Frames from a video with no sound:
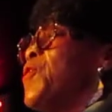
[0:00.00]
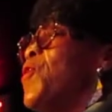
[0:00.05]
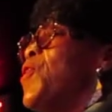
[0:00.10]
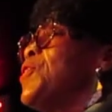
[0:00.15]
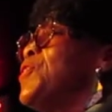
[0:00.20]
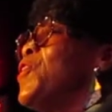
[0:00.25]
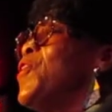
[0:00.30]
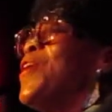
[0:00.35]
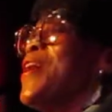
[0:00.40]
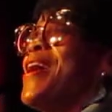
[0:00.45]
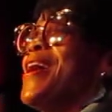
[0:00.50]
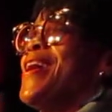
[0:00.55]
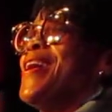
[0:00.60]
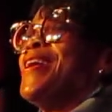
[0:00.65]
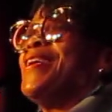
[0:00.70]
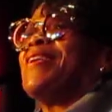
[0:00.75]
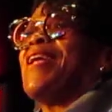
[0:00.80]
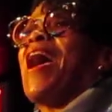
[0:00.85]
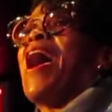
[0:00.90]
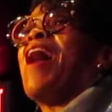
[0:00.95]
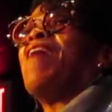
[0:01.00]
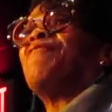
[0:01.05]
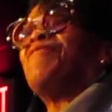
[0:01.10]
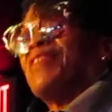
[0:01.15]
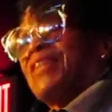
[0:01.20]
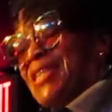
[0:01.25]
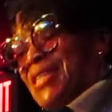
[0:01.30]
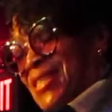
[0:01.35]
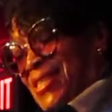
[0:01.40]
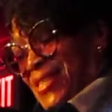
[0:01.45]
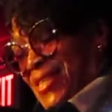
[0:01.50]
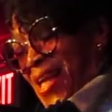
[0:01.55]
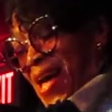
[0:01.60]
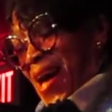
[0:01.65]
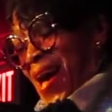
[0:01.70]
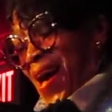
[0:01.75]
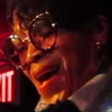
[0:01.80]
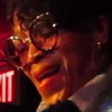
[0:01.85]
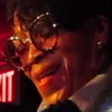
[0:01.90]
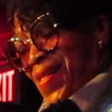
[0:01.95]
on your head, African
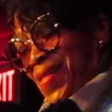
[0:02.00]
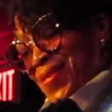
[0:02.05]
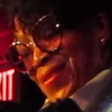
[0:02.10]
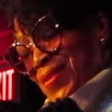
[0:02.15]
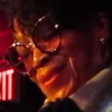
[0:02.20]
style.